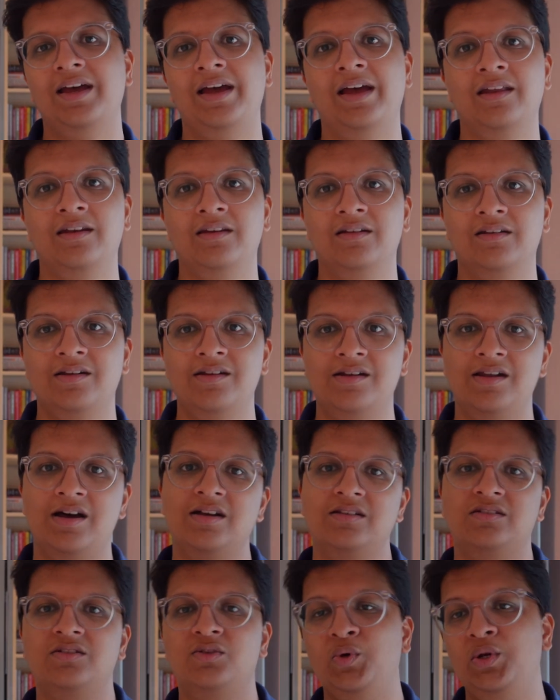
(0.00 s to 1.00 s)
and the
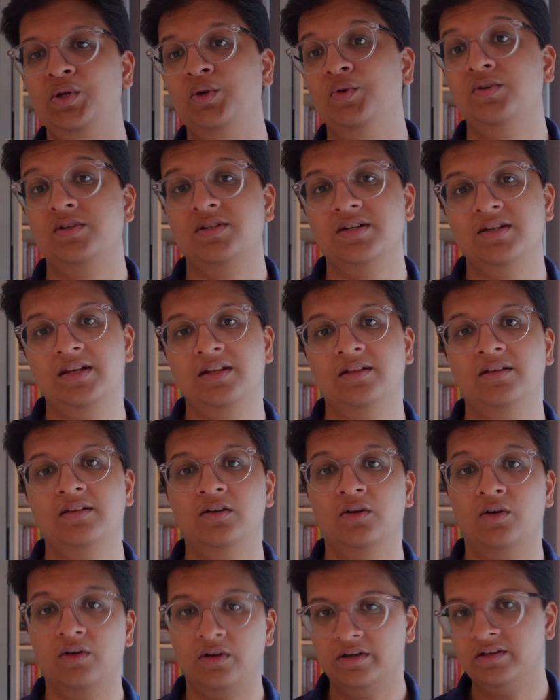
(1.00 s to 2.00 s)
last two are usually the
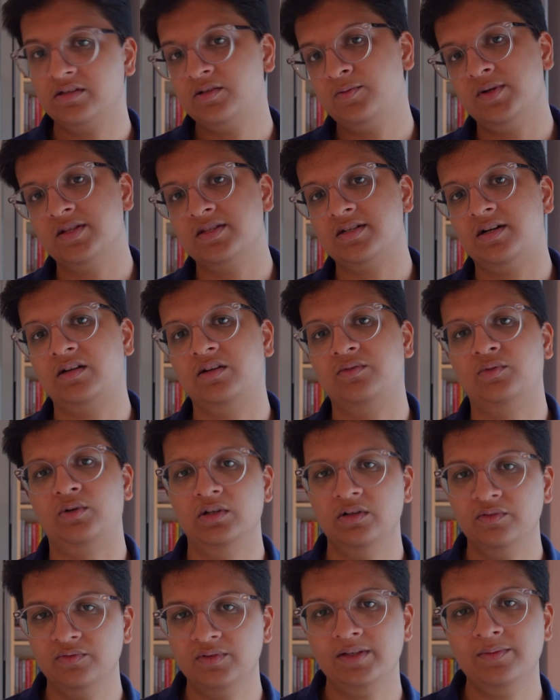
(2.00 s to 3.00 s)
longest ones out of
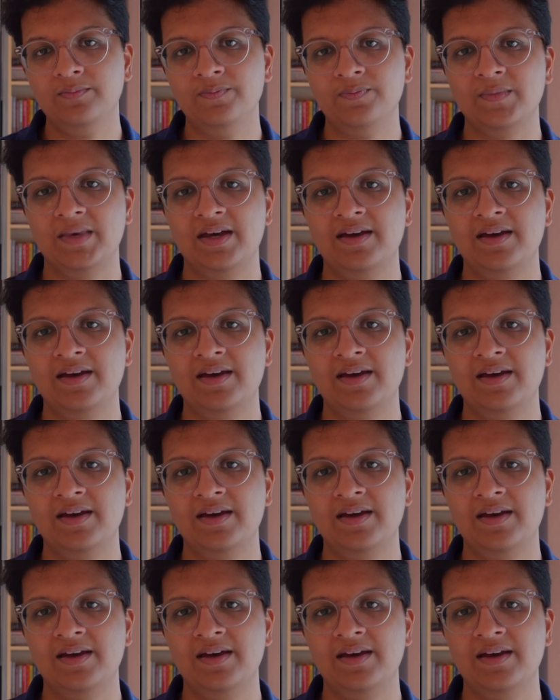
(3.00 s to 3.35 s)
all of them.